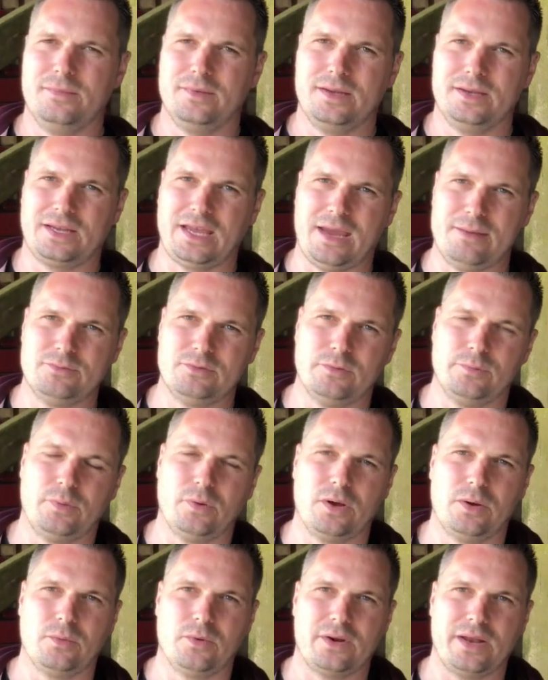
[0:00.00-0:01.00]
it came to a
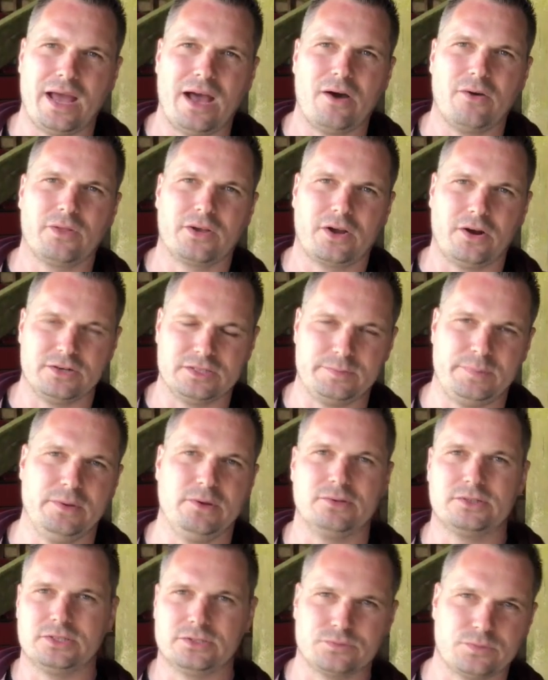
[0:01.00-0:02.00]
point where now the car's
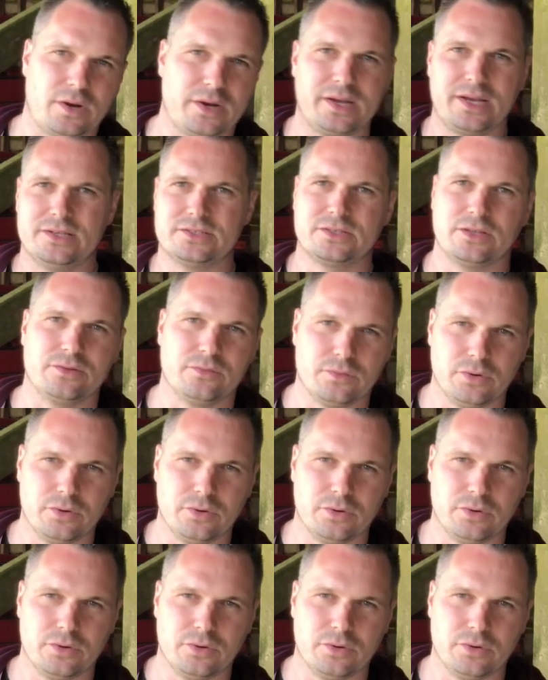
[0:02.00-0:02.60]
built, it's running, it's on the